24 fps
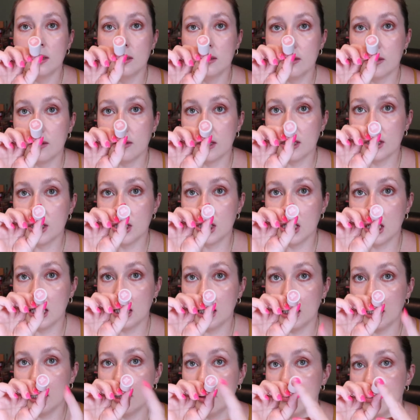So the shade
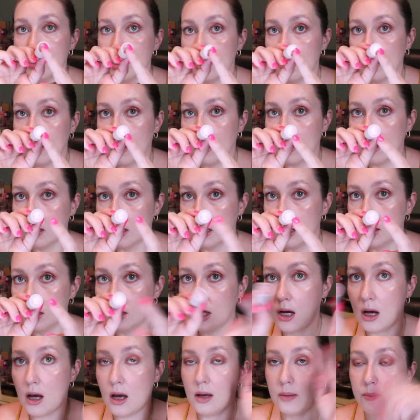names are on the
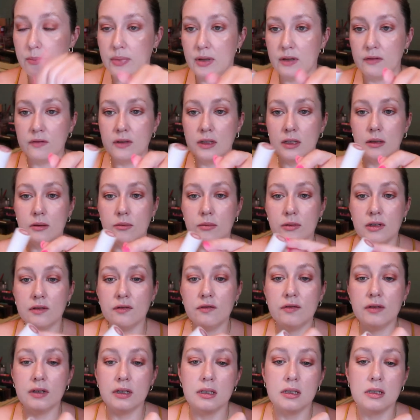top of the
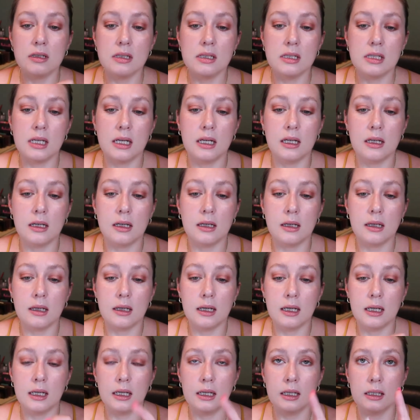refills
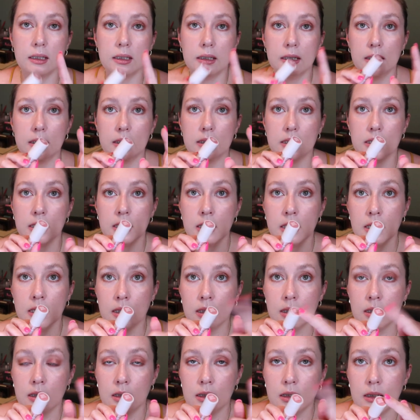and
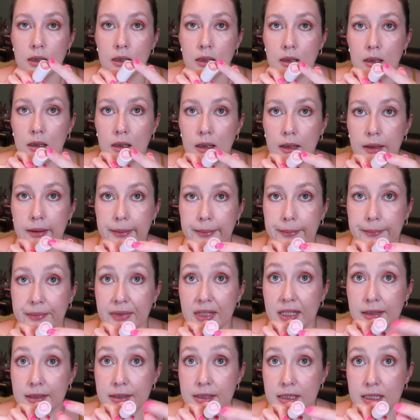um,
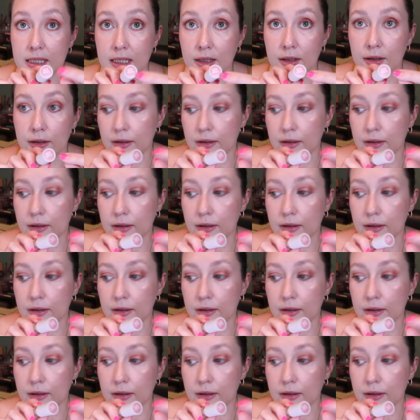the sticker